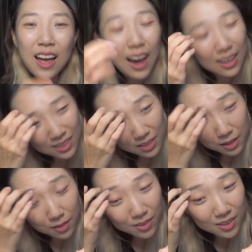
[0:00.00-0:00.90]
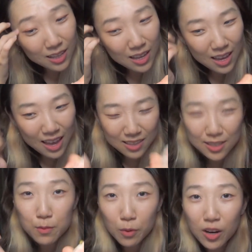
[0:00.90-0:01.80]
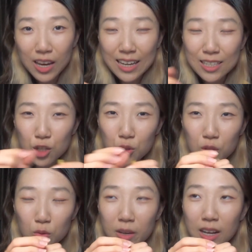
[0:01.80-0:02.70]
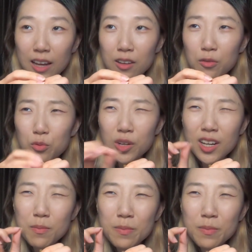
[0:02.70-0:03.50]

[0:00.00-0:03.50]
I think even at this point I still need to make like really